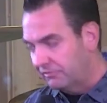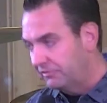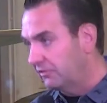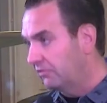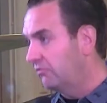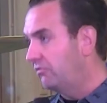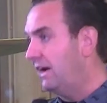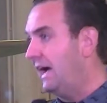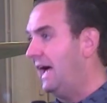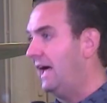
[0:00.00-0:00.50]
her
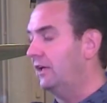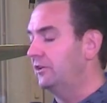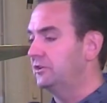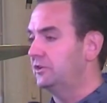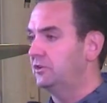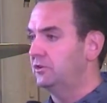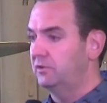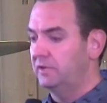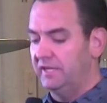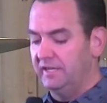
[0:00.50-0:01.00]
feel
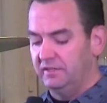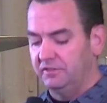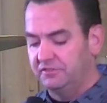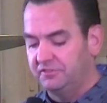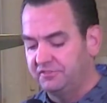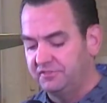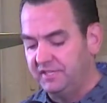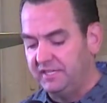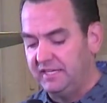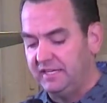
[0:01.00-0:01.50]
valued and
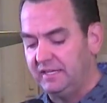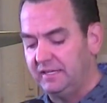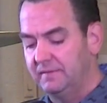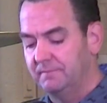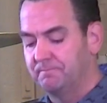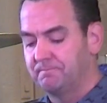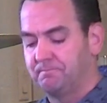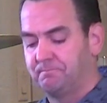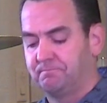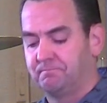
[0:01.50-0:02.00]

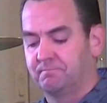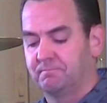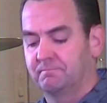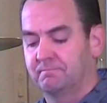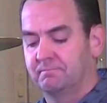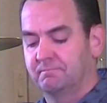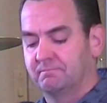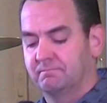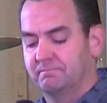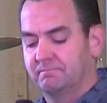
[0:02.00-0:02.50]
seen.
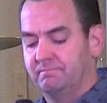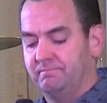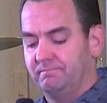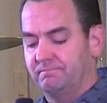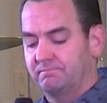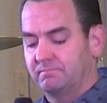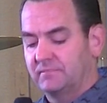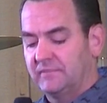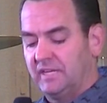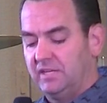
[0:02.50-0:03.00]

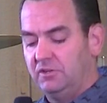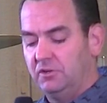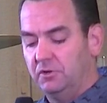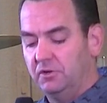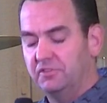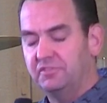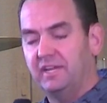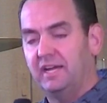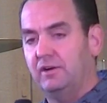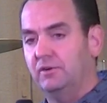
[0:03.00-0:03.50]
And
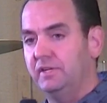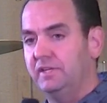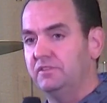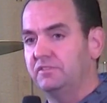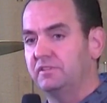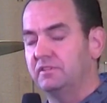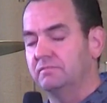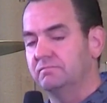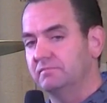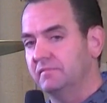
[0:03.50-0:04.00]
notice how
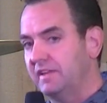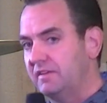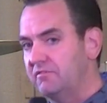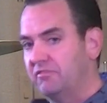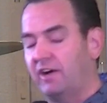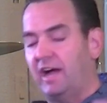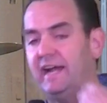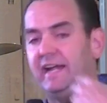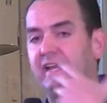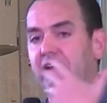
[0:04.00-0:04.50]
he's
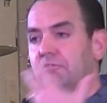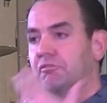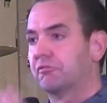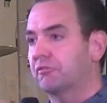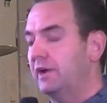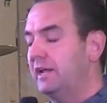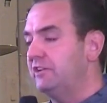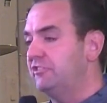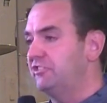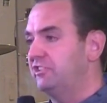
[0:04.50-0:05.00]
inviting
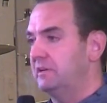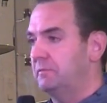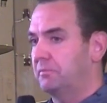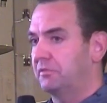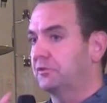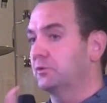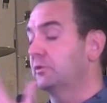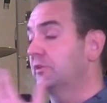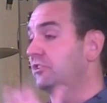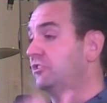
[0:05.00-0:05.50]

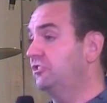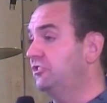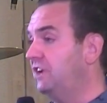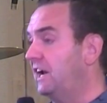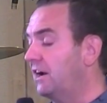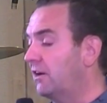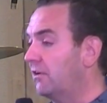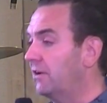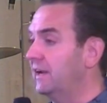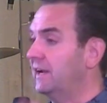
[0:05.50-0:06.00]
friendship through the
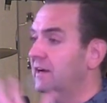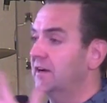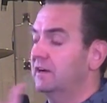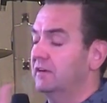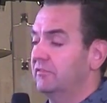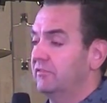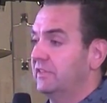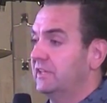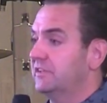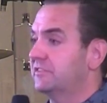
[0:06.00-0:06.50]
sharing
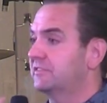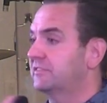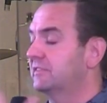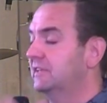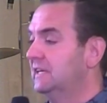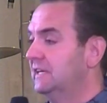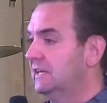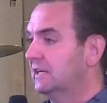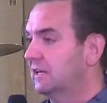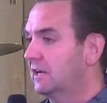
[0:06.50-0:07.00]
of
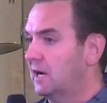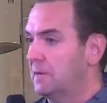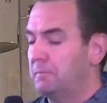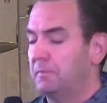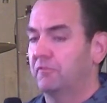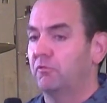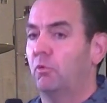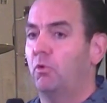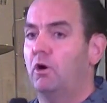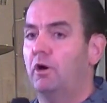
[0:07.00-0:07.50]
this
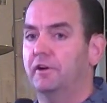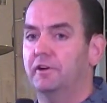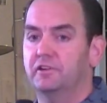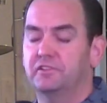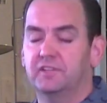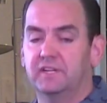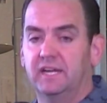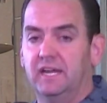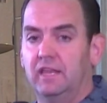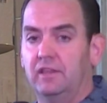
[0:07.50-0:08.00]
cup of
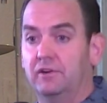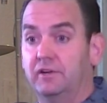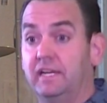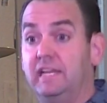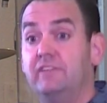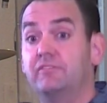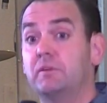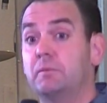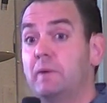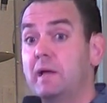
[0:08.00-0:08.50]
water together,
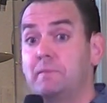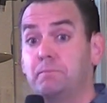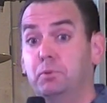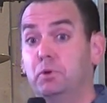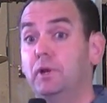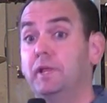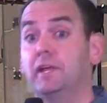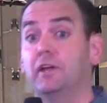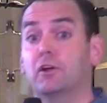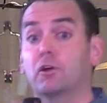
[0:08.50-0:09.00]
even by
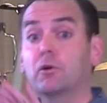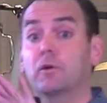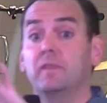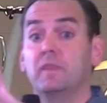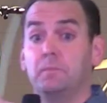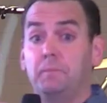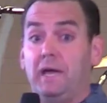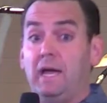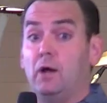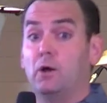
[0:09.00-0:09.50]
putting her
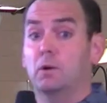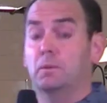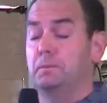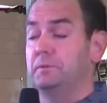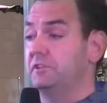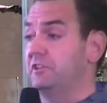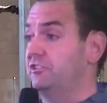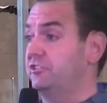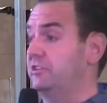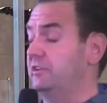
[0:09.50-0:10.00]
in the power
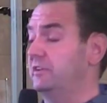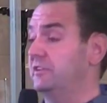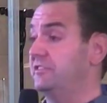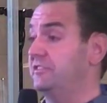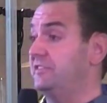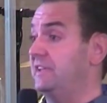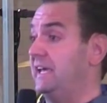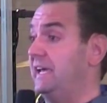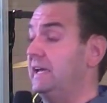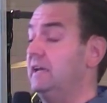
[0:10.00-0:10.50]
position to
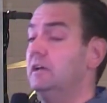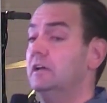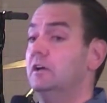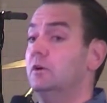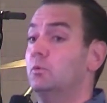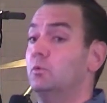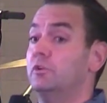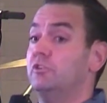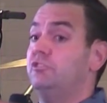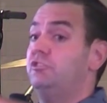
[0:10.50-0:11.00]
say,
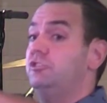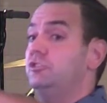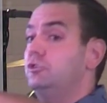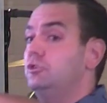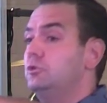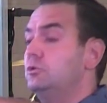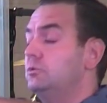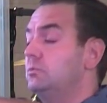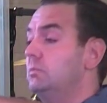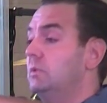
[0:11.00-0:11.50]
Would
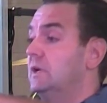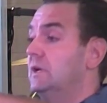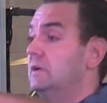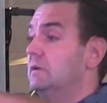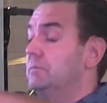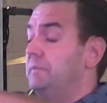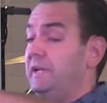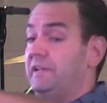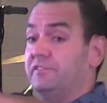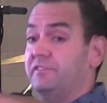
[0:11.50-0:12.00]
you
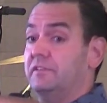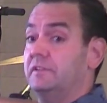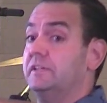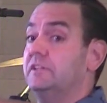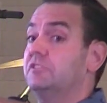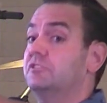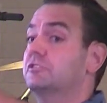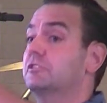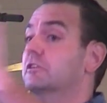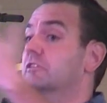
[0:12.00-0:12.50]

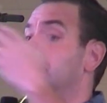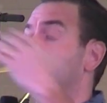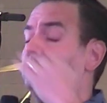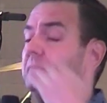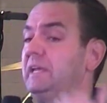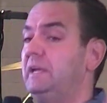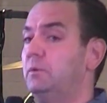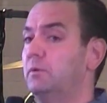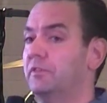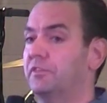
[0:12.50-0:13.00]
basically serve
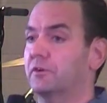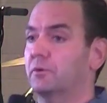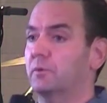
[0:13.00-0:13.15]
me with